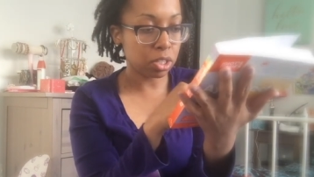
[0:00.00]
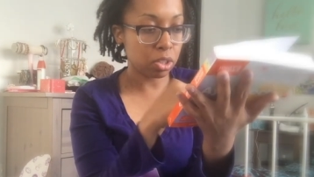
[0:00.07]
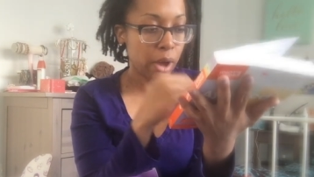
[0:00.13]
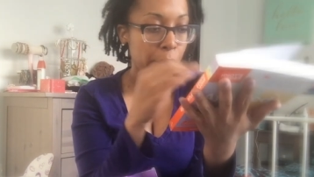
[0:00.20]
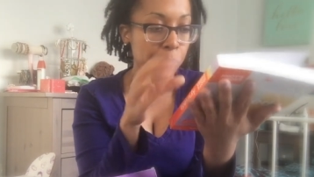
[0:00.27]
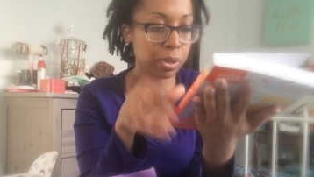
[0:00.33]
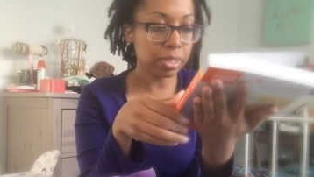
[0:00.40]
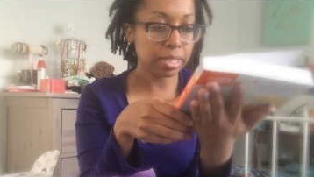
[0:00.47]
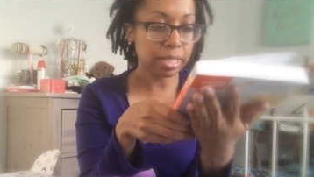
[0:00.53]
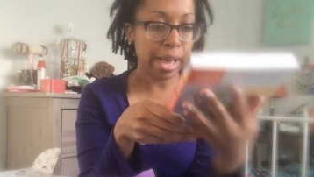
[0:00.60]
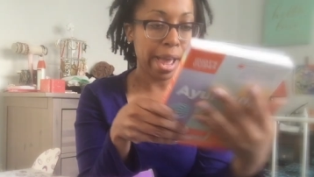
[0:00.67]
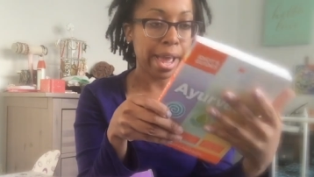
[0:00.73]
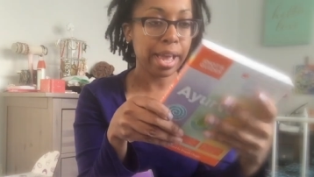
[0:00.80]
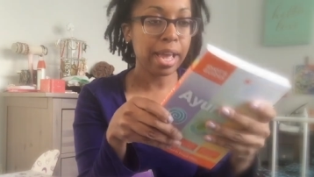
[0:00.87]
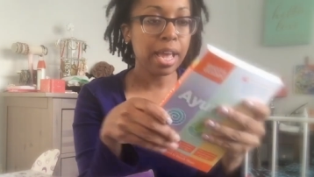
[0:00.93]
And so I will
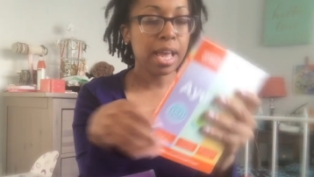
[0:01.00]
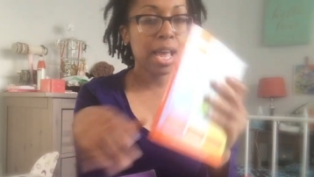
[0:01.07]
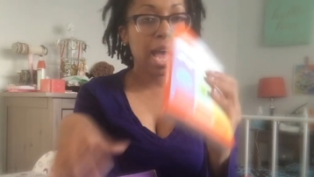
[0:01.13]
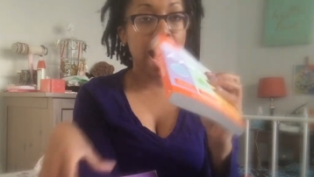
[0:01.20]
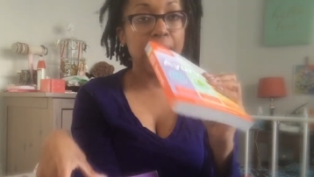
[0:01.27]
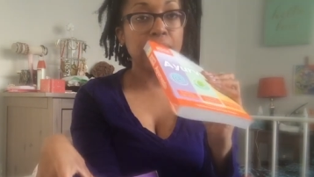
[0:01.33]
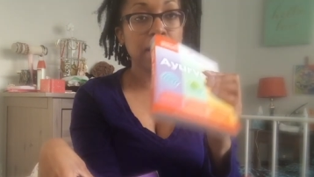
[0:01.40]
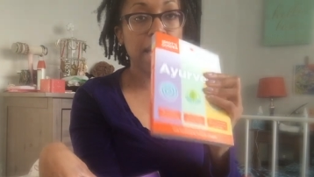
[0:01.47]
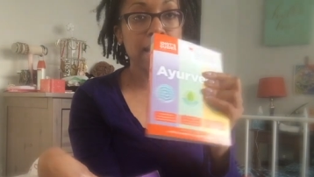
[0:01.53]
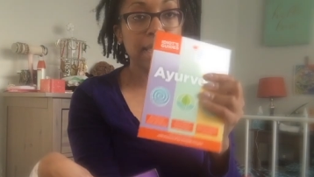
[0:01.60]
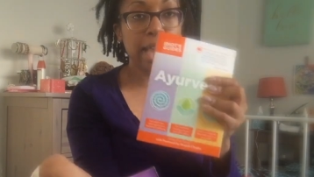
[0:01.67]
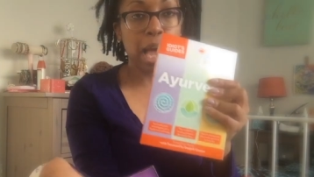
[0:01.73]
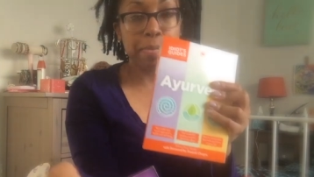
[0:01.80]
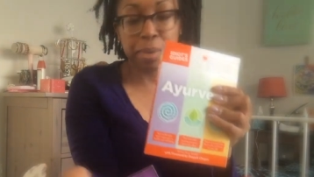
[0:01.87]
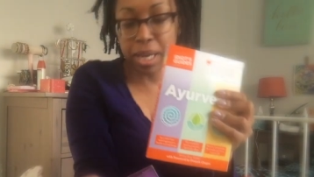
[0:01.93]
say, I
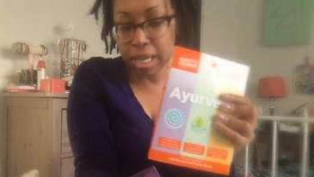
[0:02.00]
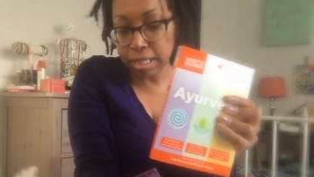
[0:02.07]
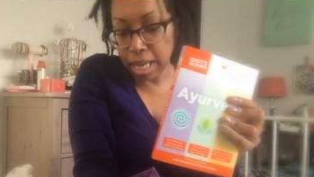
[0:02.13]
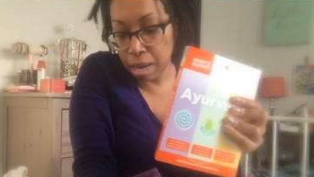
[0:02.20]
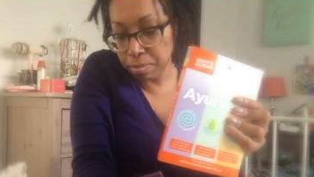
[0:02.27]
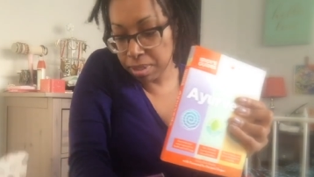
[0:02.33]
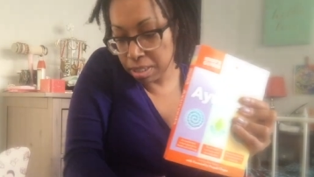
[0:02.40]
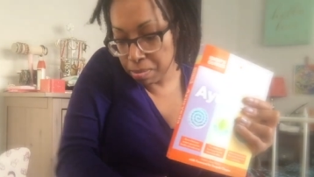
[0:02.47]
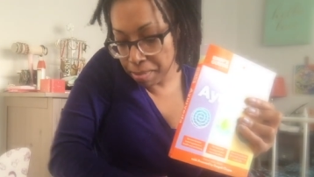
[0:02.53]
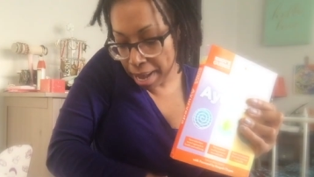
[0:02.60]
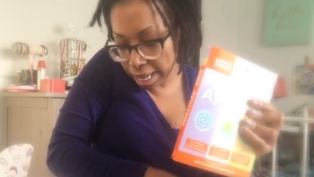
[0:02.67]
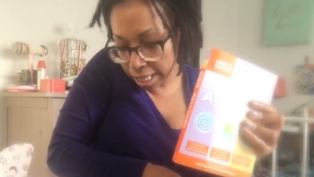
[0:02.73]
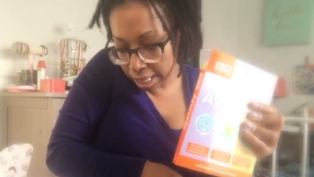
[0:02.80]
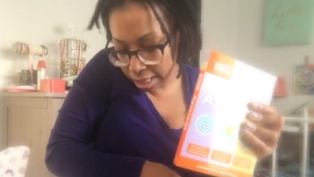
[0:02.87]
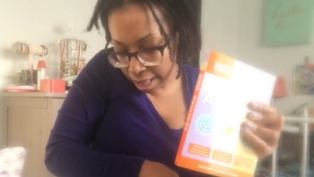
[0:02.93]
like that because I'm
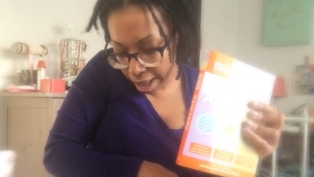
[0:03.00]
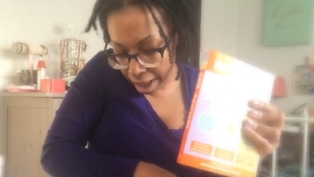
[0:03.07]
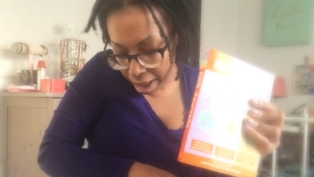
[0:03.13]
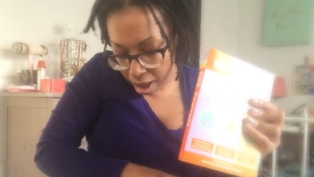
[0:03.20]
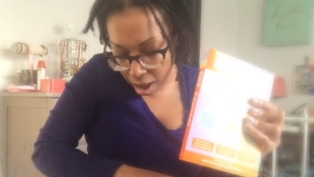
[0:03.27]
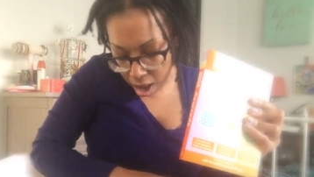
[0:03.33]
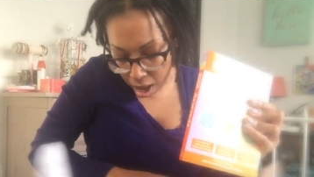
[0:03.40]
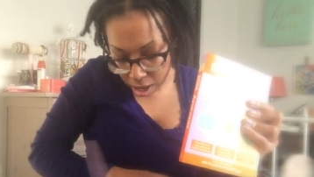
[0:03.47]
somebody that,